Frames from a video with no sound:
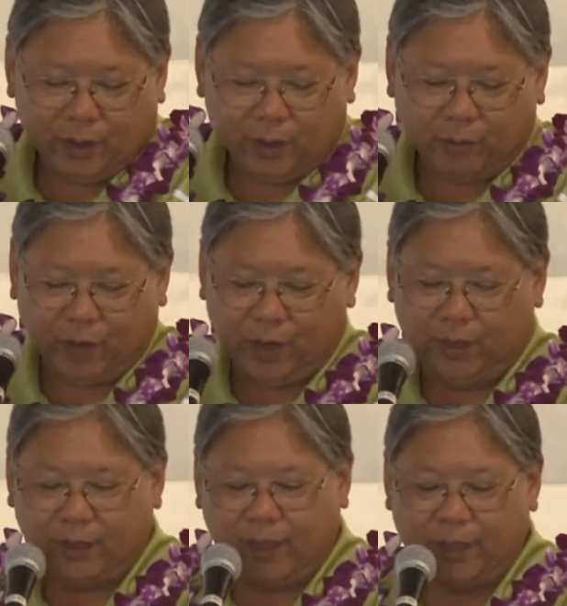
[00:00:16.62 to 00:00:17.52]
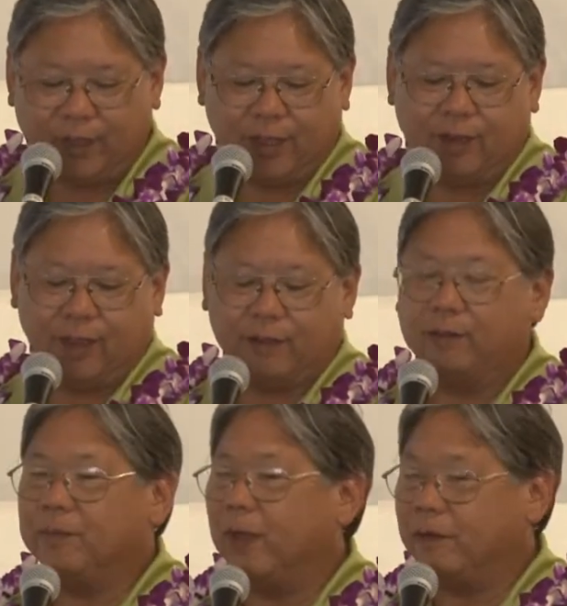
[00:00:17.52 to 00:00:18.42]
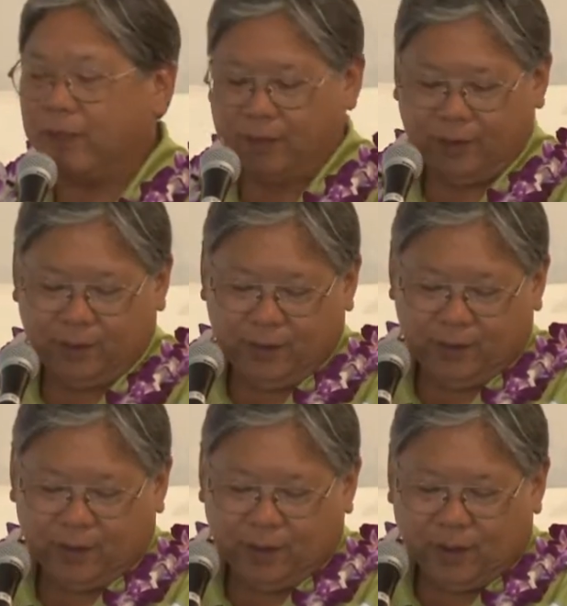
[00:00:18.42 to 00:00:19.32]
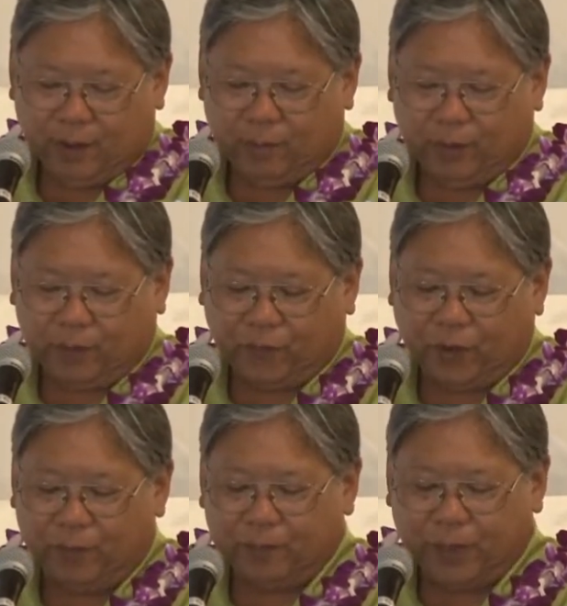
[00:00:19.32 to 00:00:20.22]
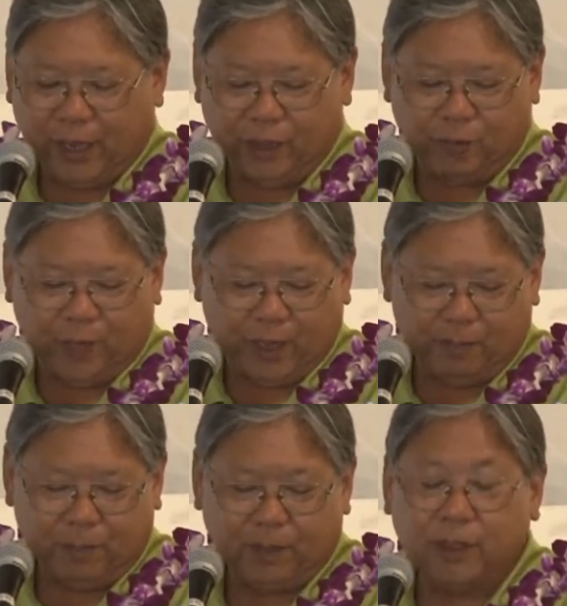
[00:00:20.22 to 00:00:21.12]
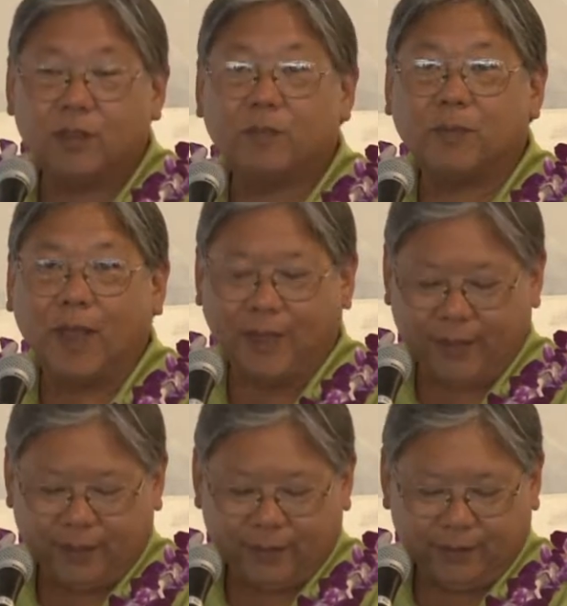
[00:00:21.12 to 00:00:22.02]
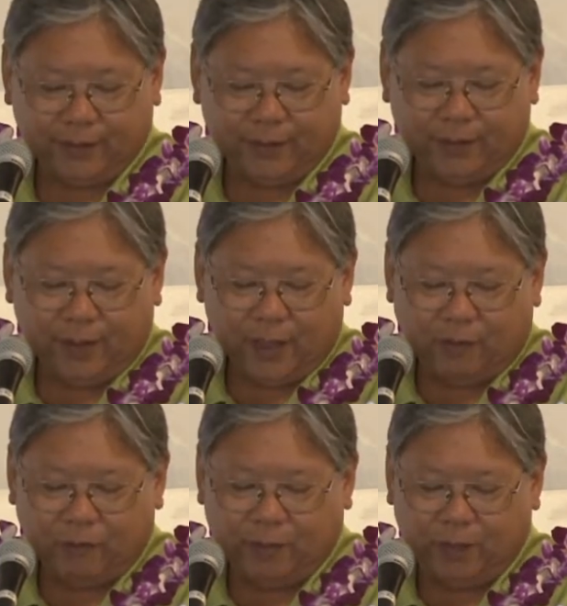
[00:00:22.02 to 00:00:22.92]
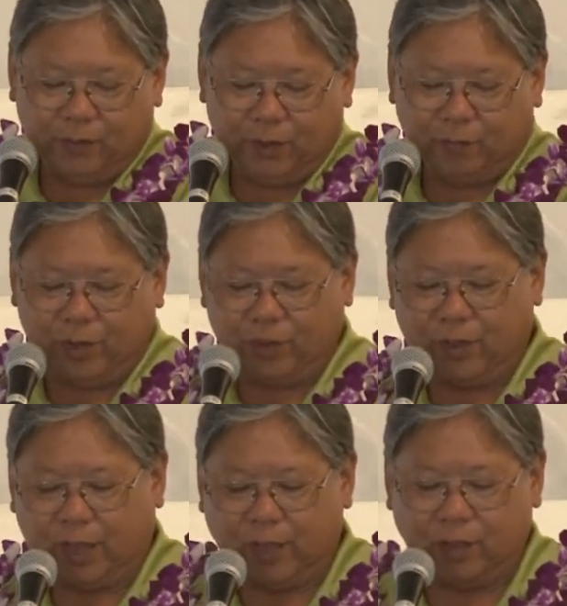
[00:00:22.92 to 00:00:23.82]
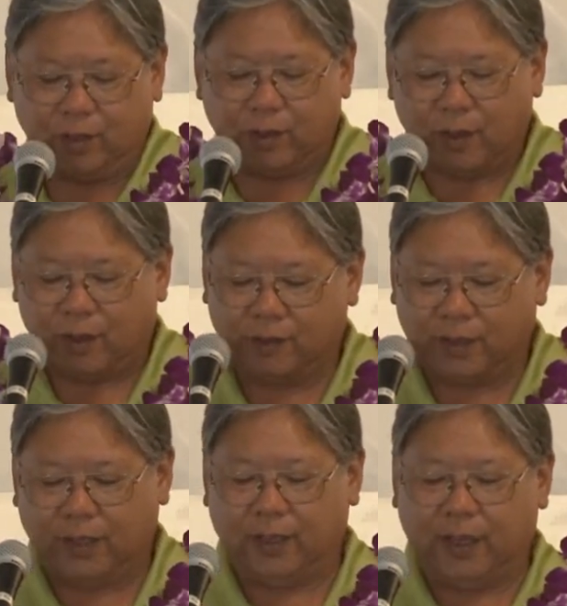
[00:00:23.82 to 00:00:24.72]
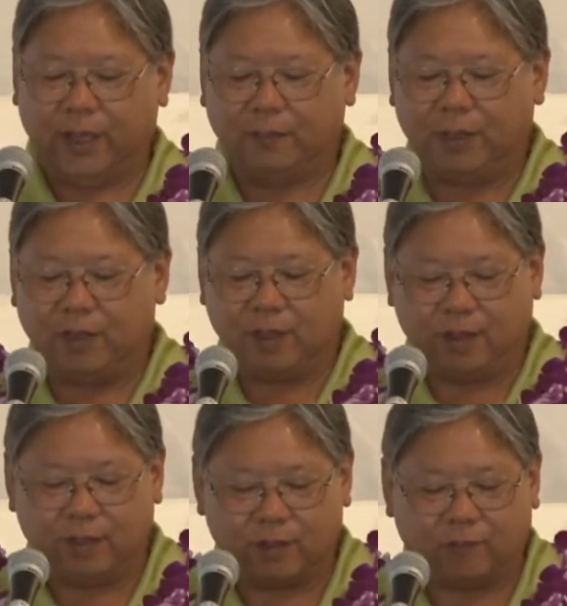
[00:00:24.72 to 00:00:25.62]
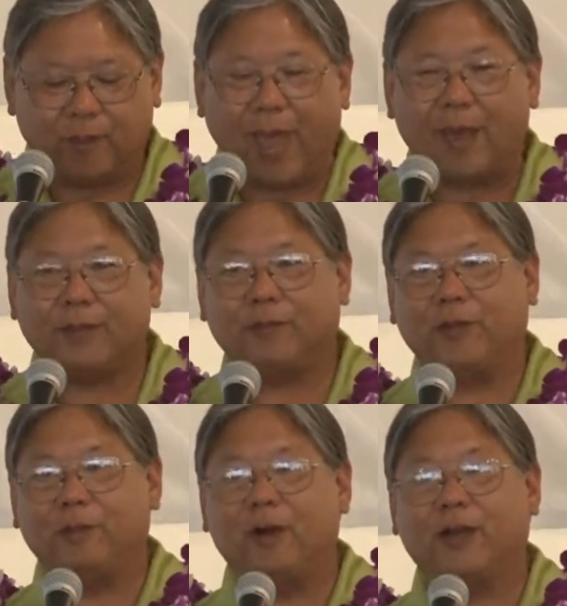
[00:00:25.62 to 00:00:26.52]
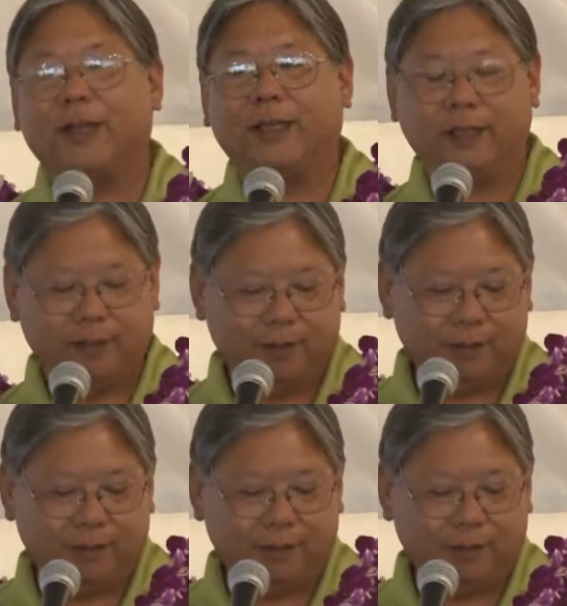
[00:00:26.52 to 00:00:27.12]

Abril and Jen Ekleberry, are both from HPM Building Supply, and will be doing a presentation on the ABCs of bath remodeling.